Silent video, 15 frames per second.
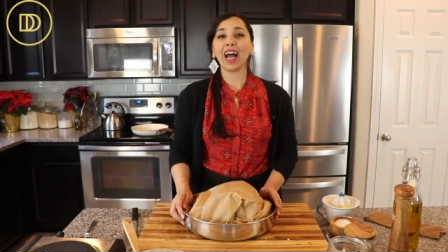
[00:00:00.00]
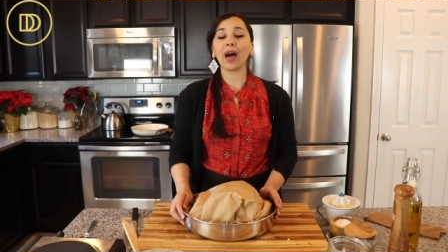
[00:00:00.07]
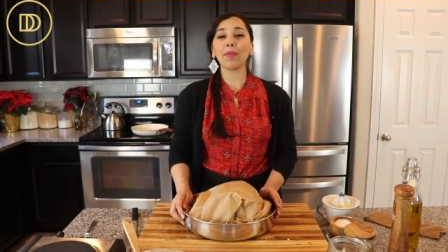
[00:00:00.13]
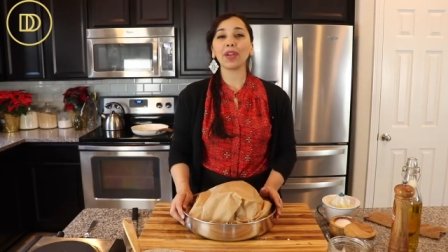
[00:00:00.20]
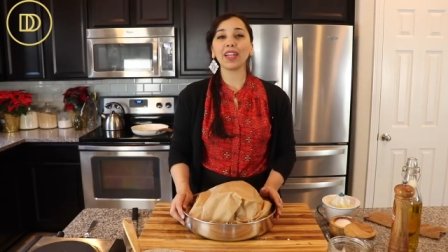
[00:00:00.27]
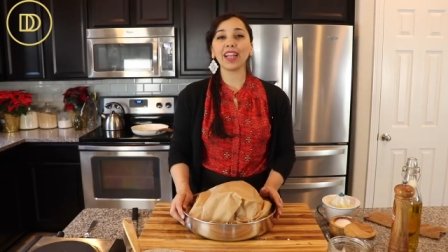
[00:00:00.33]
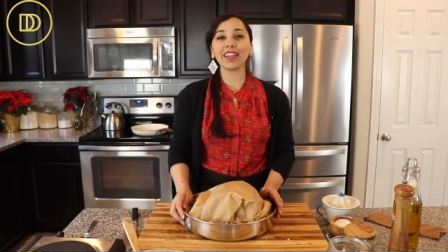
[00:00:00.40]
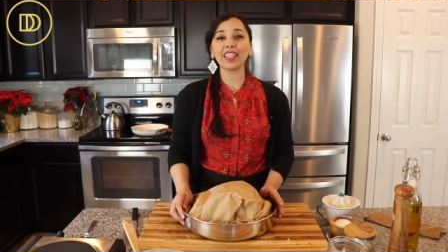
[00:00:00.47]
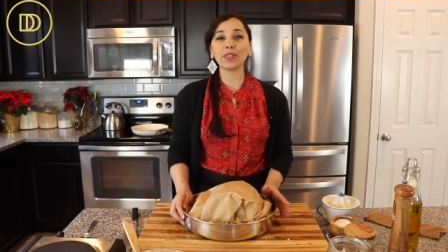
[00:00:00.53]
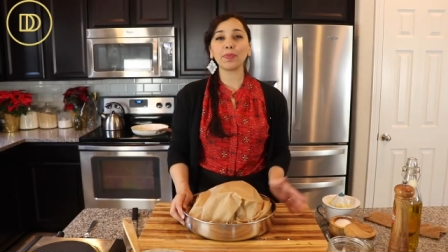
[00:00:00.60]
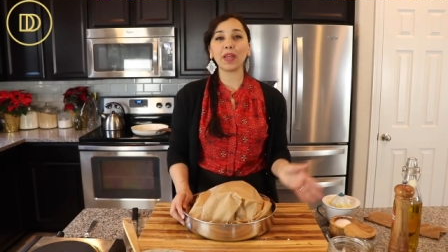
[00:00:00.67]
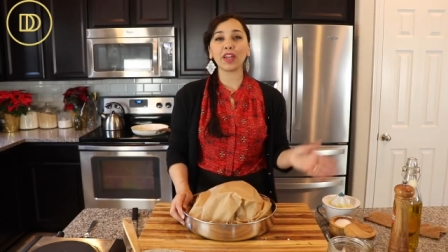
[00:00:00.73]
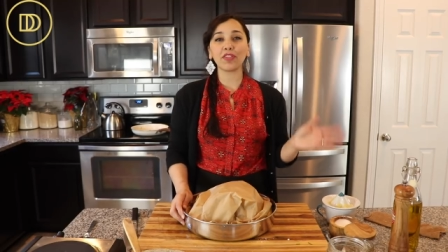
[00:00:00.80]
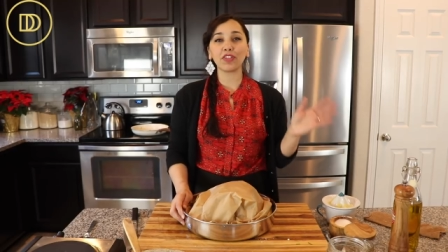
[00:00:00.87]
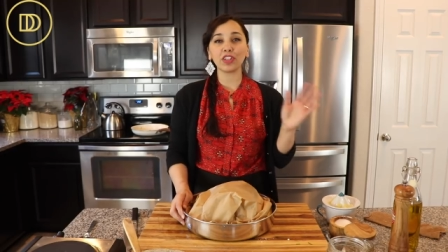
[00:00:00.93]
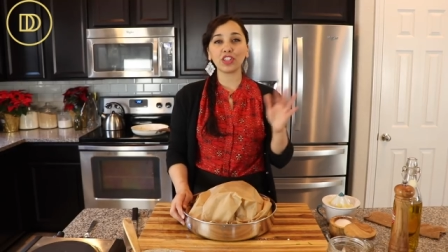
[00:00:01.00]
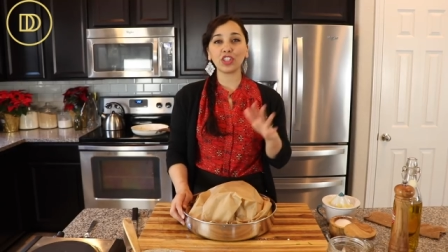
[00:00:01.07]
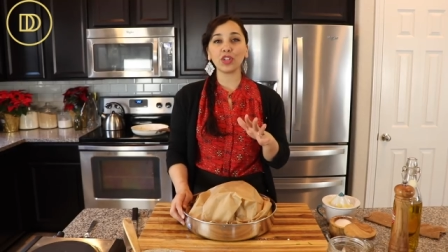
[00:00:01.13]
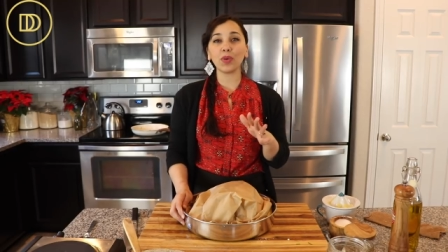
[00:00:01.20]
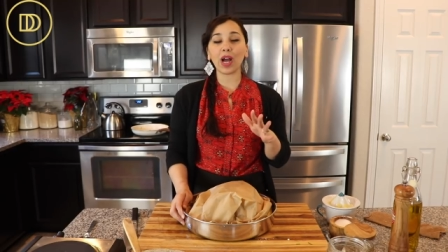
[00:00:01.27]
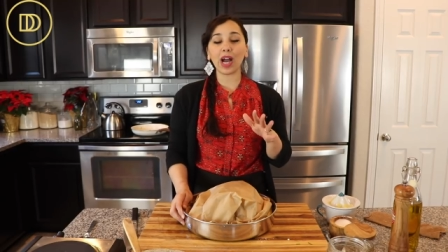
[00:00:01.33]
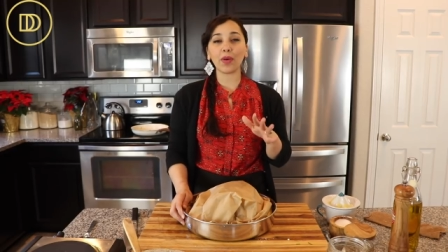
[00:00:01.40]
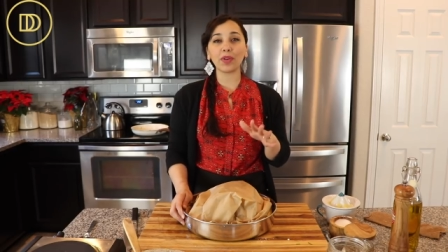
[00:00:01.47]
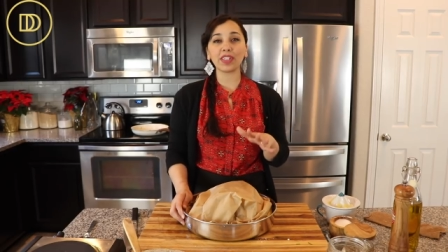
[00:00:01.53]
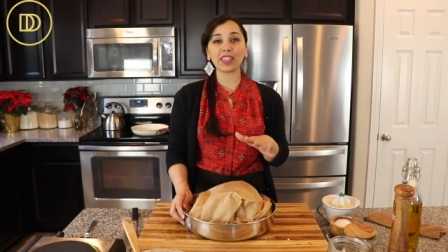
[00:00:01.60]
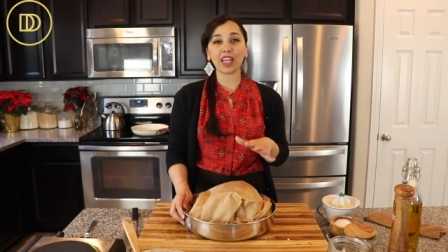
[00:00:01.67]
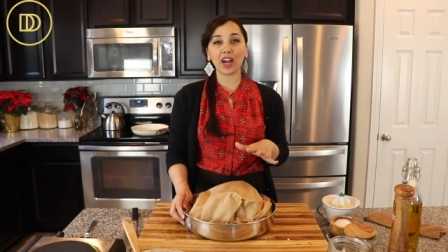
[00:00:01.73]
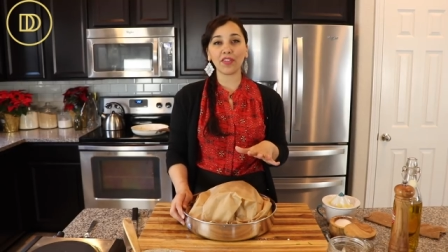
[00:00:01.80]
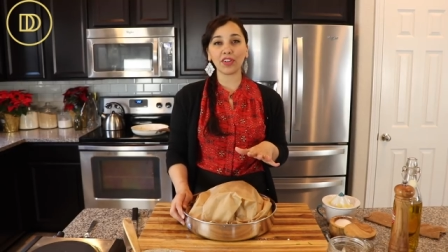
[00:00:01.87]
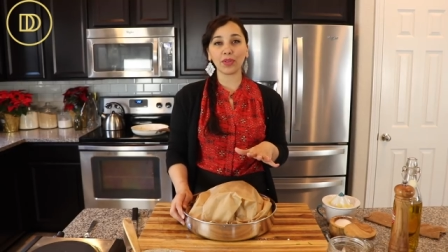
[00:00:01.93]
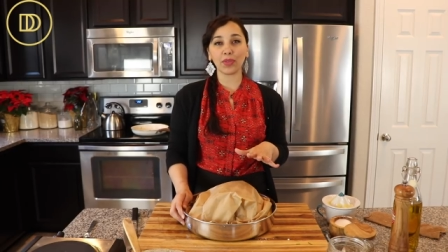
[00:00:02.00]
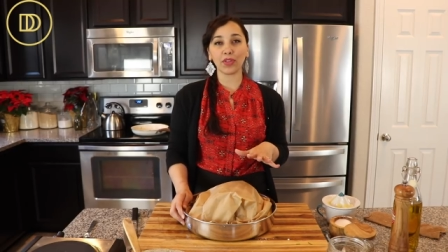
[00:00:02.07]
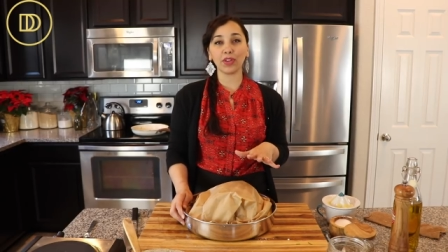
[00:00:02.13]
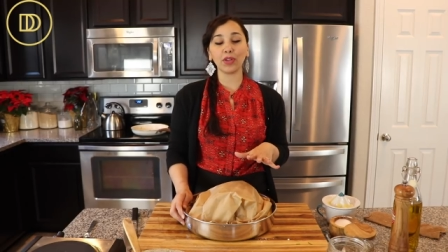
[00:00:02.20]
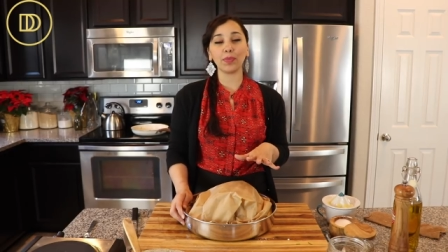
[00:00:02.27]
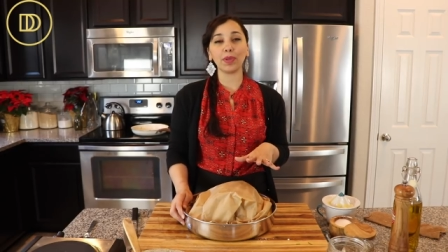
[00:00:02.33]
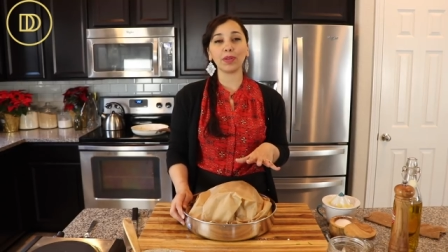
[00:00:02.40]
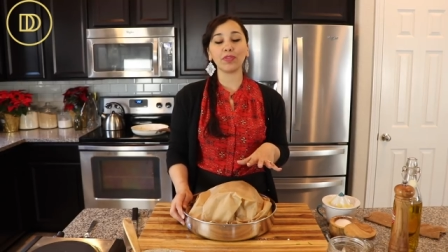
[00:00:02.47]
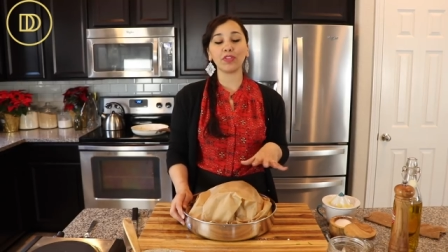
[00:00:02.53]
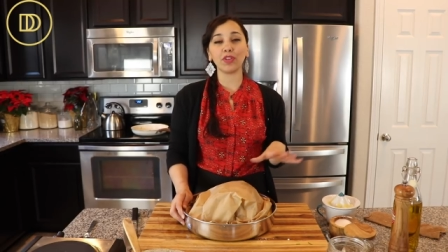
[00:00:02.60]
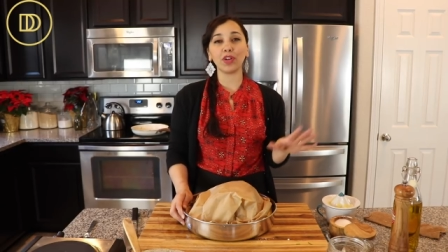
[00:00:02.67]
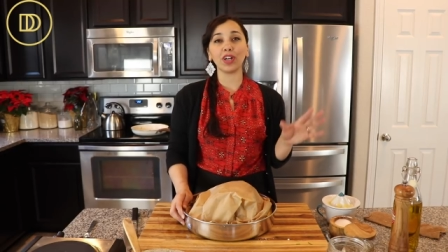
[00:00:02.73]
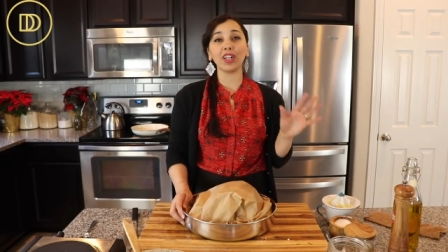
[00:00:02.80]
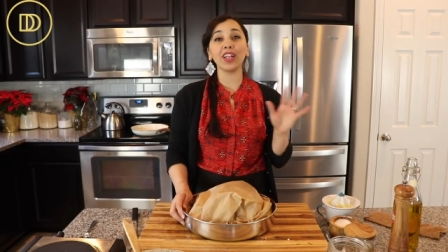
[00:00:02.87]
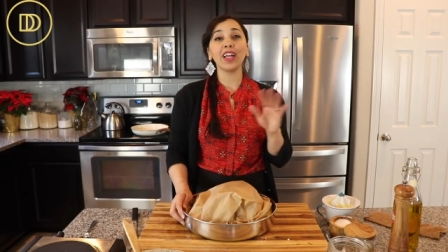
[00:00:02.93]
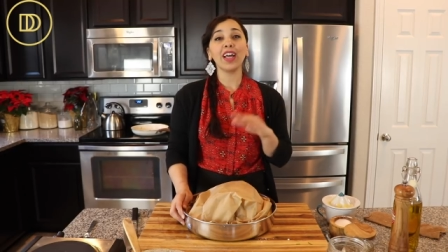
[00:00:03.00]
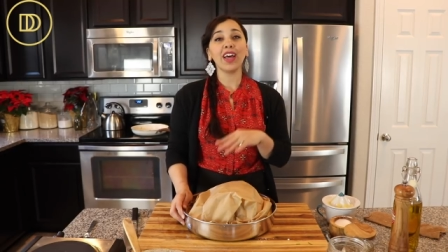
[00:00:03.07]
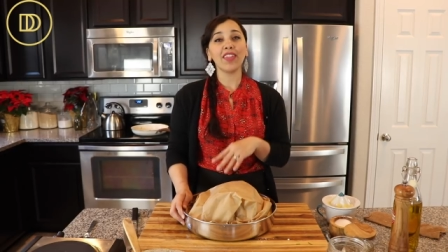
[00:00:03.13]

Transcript: I'm going to let this bake for two hours covered with aluminum foil.